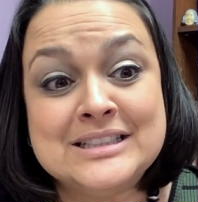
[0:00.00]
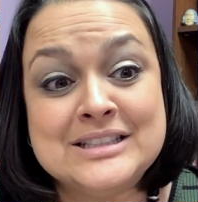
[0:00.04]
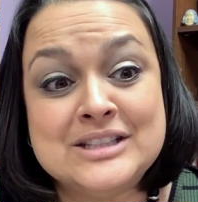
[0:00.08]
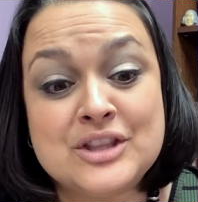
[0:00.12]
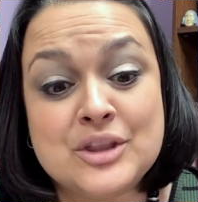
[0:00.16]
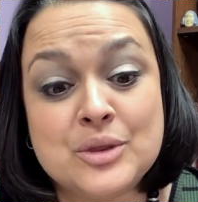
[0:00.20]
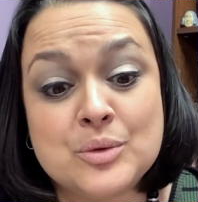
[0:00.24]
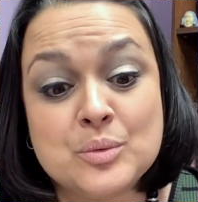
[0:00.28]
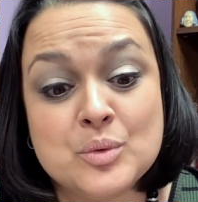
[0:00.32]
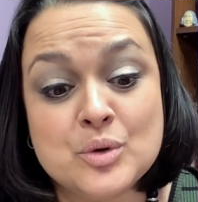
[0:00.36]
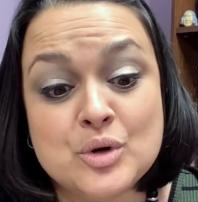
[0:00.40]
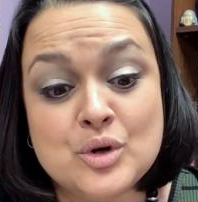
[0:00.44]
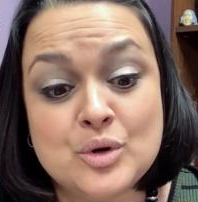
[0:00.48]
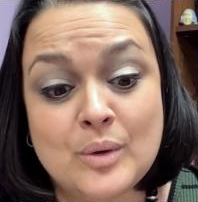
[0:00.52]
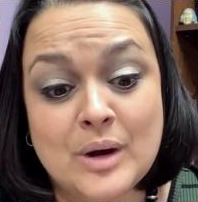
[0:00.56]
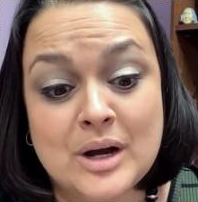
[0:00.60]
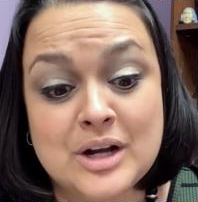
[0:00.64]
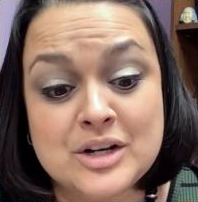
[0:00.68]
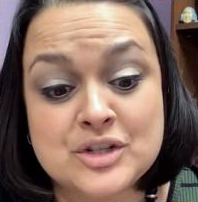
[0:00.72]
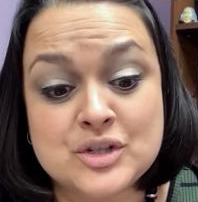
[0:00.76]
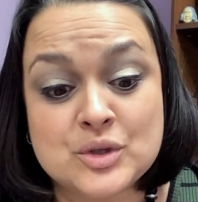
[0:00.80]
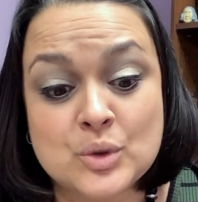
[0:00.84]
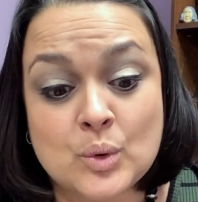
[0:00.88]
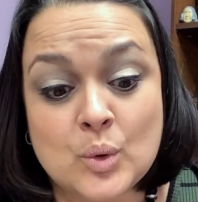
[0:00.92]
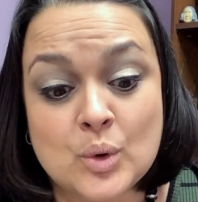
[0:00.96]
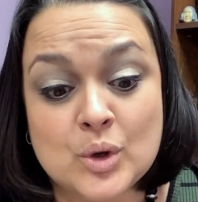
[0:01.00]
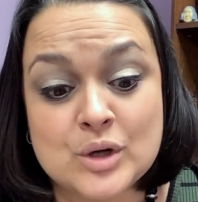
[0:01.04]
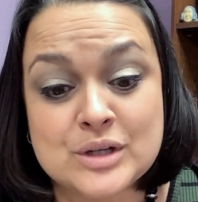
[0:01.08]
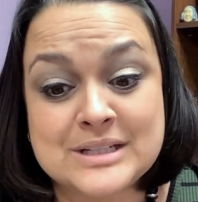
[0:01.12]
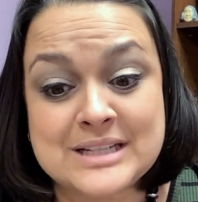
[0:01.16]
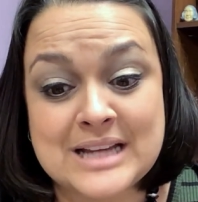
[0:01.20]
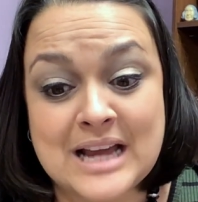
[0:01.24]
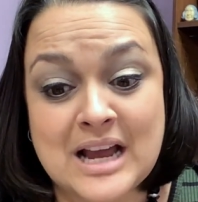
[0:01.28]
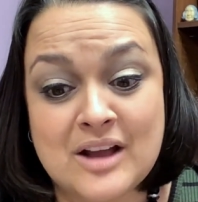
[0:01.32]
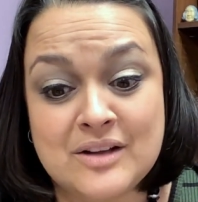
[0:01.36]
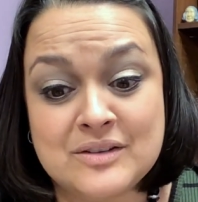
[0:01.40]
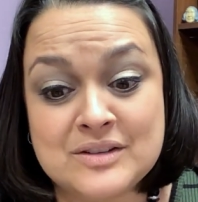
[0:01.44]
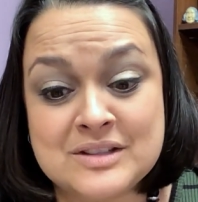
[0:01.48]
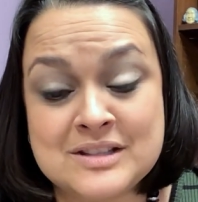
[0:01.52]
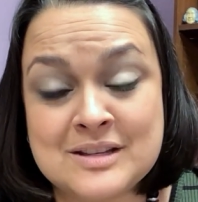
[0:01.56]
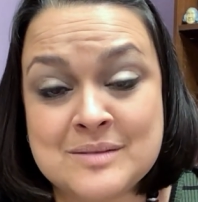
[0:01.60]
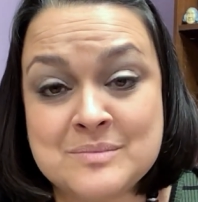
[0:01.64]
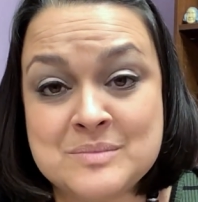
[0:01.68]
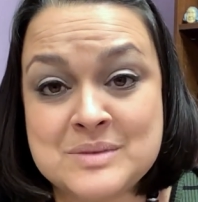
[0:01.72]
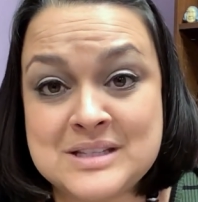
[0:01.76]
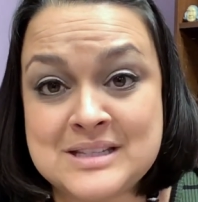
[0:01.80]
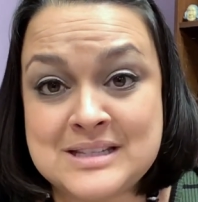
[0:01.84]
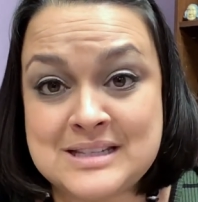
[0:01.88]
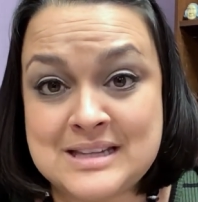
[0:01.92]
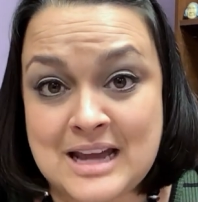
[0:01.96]
through a door, down some
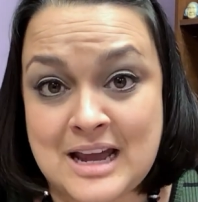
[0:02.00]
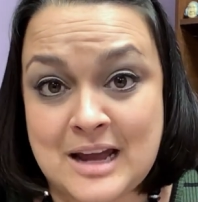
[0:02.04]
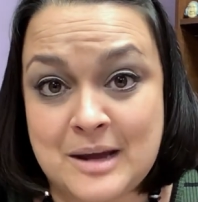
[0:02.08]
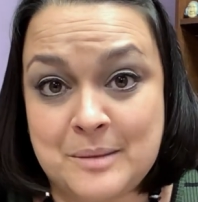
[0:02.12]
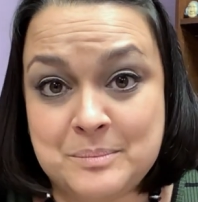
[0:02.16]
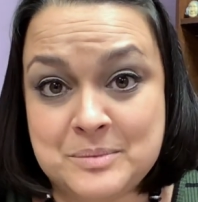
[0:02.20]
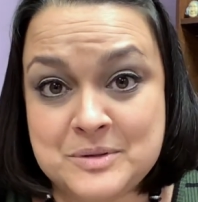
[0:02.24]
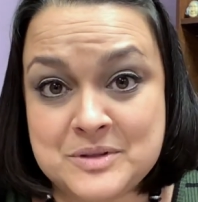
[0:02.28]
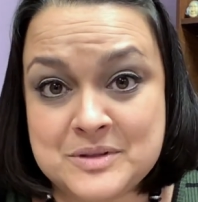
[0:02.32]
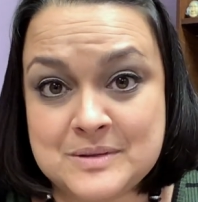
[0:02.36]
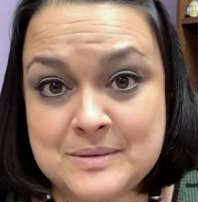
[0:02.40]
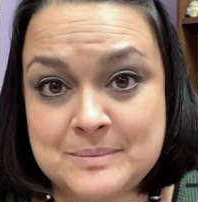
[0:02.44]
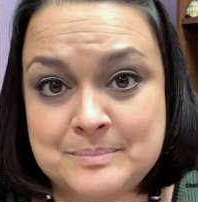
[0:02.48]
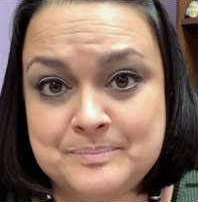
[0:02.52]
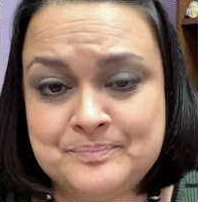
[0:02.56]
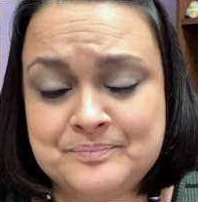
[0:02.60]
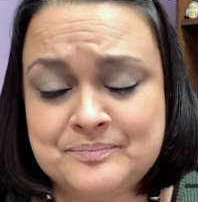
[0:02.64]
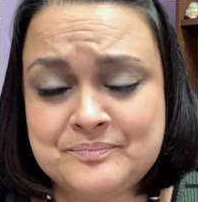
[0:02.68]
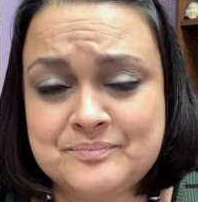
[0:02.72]
steps.